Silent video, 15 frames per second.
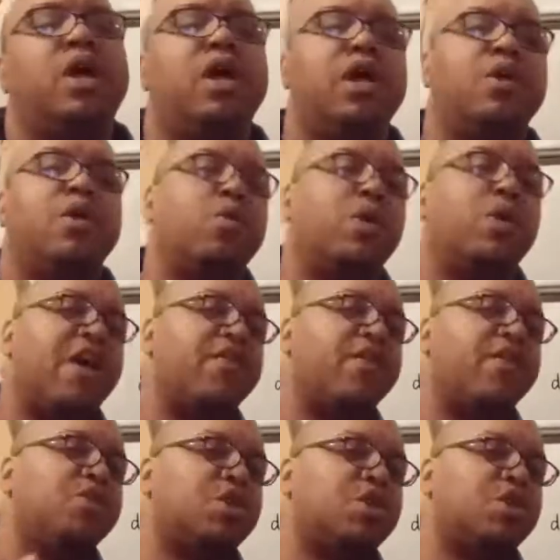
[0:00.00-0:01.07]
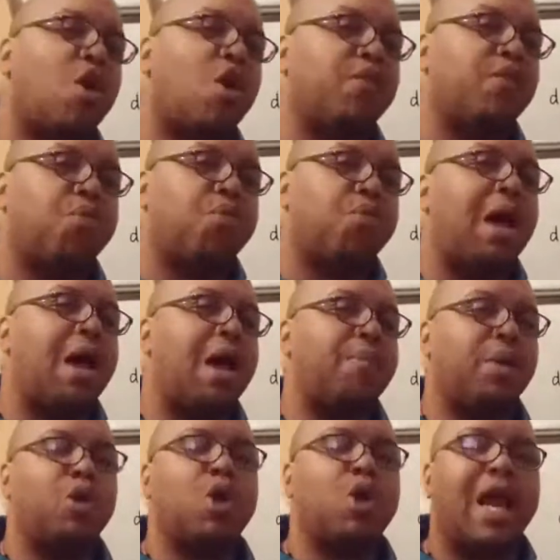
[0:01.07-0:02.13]
whenever you solve a problem, you
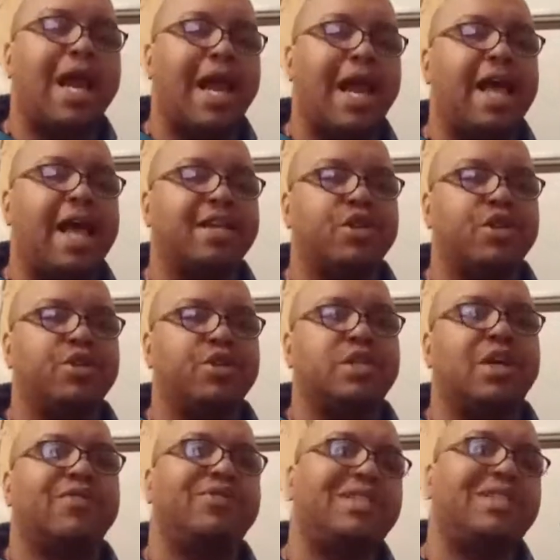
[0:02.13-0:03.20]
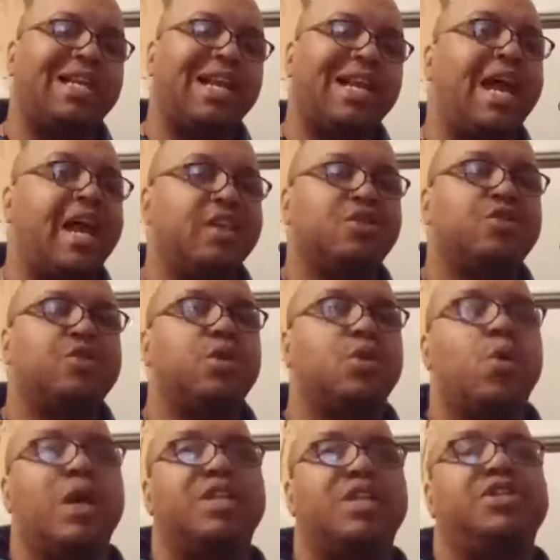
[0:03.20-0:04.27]
got to ask yourself, did I answer the
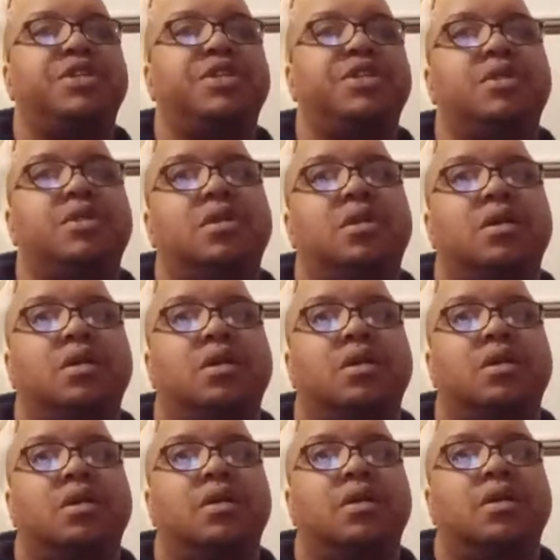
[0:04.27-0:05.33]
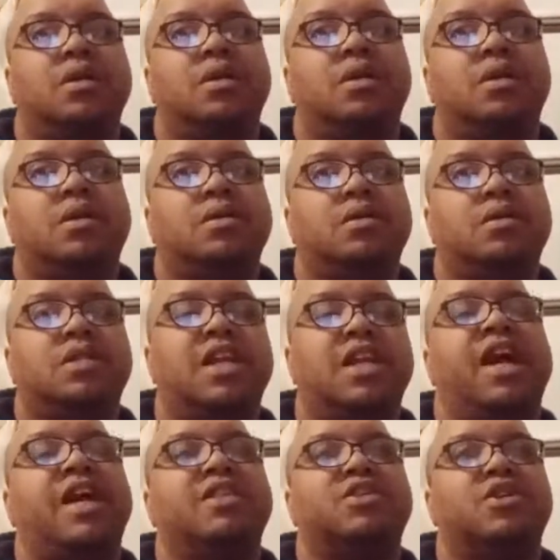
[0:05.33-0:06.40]
question? Did I
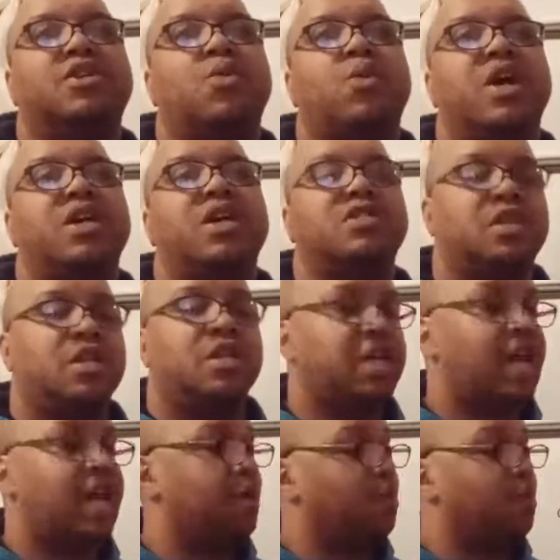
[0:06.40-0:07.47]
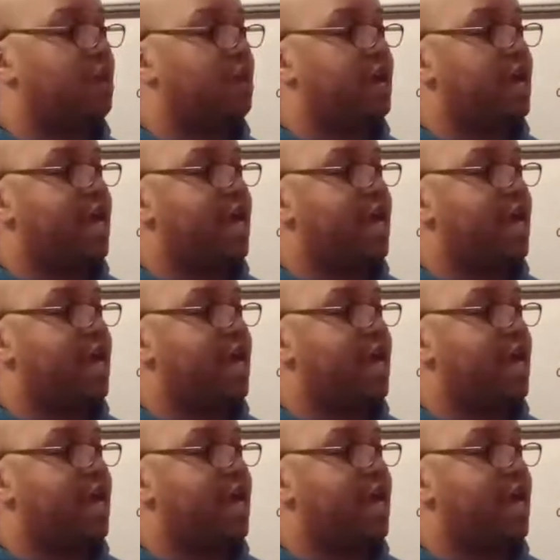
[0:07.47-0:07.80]
answer the question? Look at it. What are